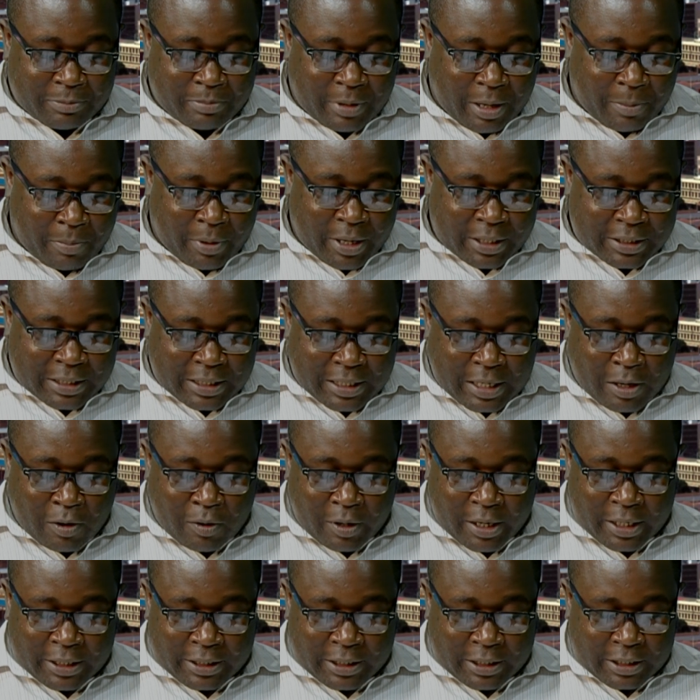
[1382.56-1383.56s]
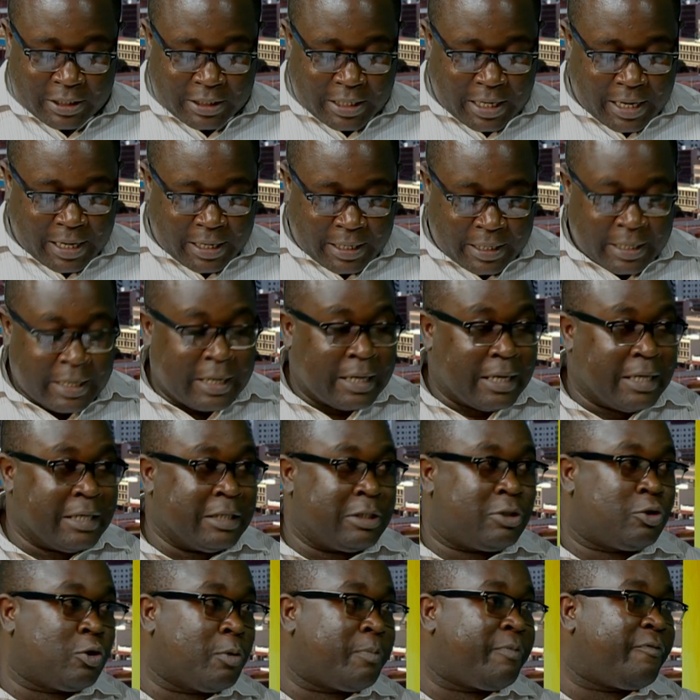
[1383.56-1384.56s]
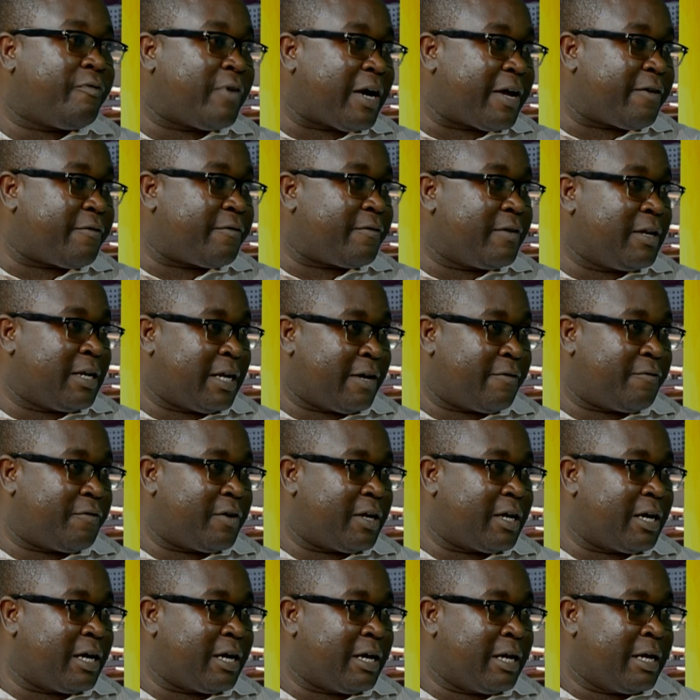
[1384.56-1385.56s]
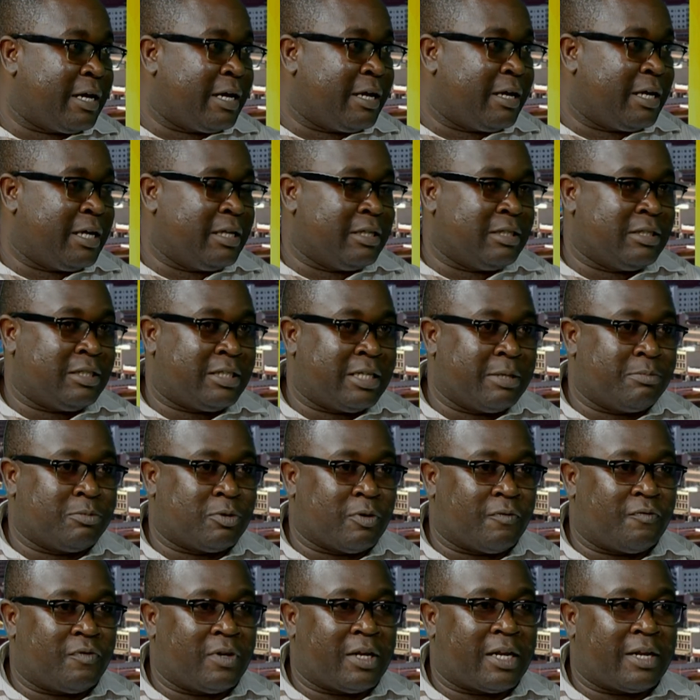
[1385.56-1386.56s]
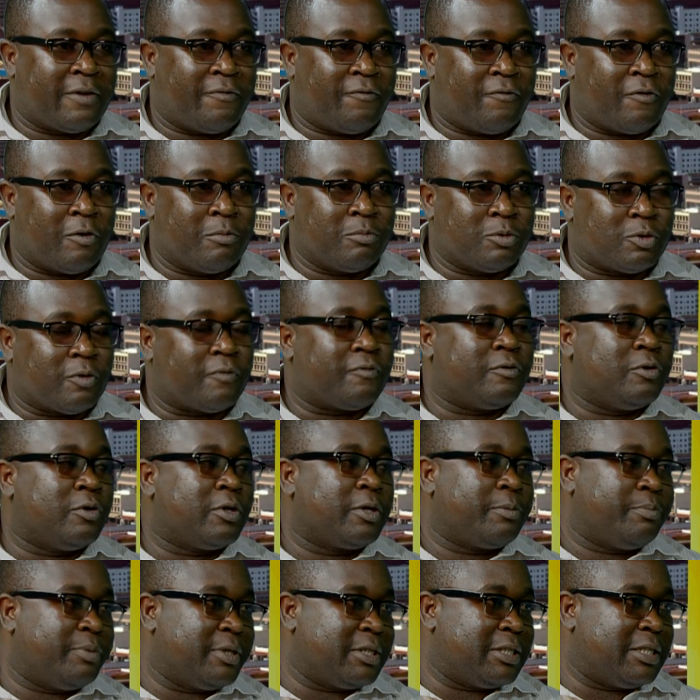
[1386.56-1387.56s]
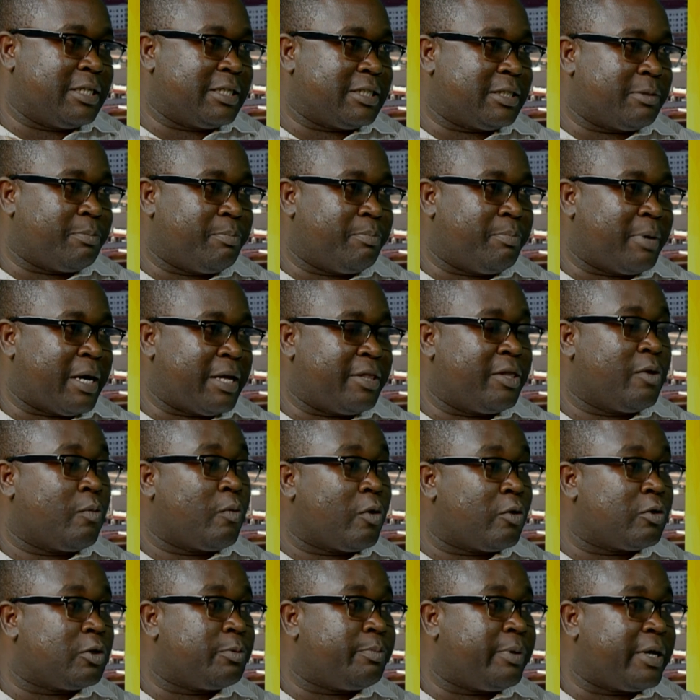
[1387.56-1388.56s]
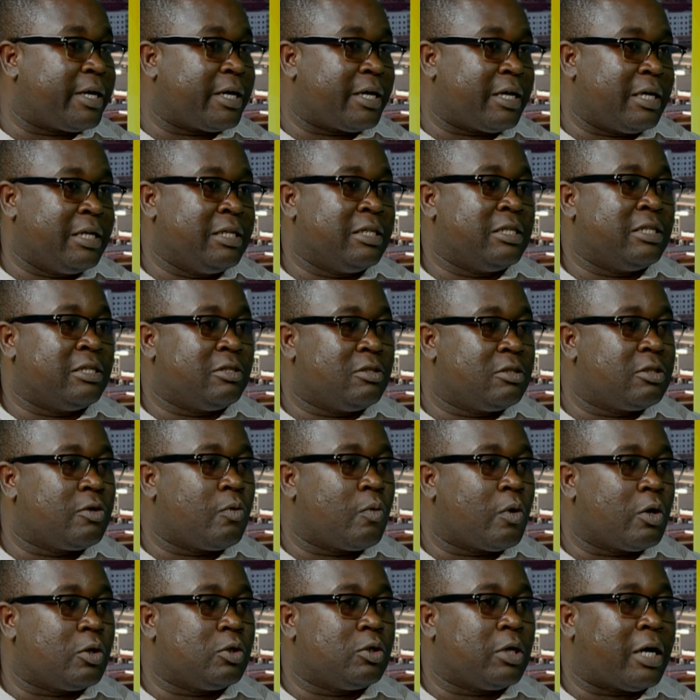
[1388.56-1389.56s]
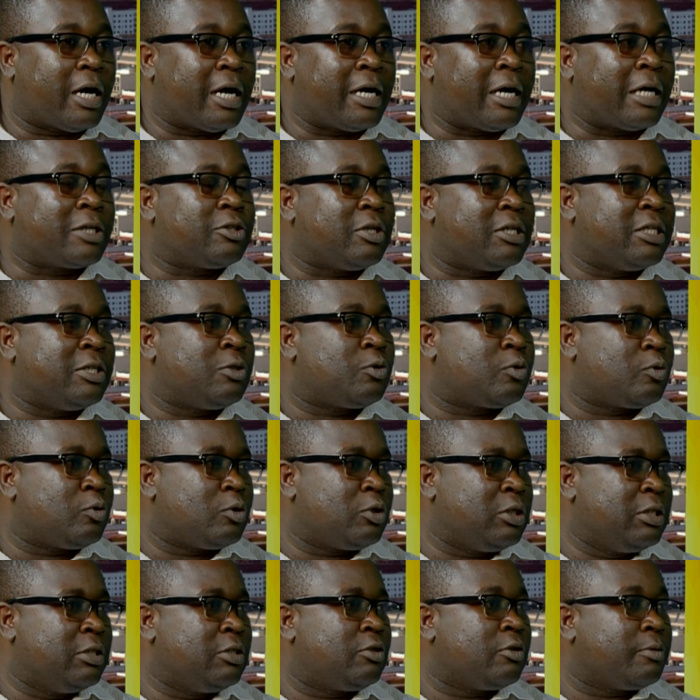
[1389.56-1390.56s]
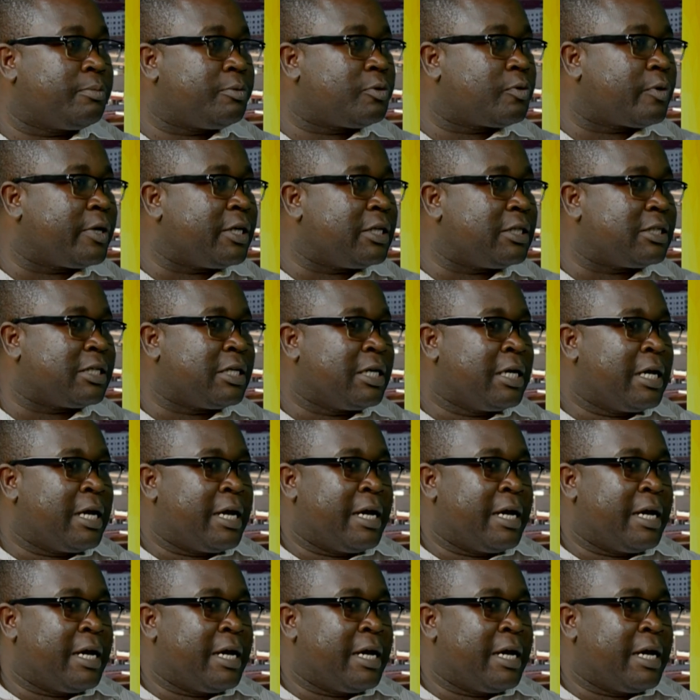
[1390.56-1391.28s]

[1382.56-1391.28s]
Zimbabwe is now rated in top 5 in Africa in terms of the reforms of doing business by the World Bank. In the world, you are actually in top 20.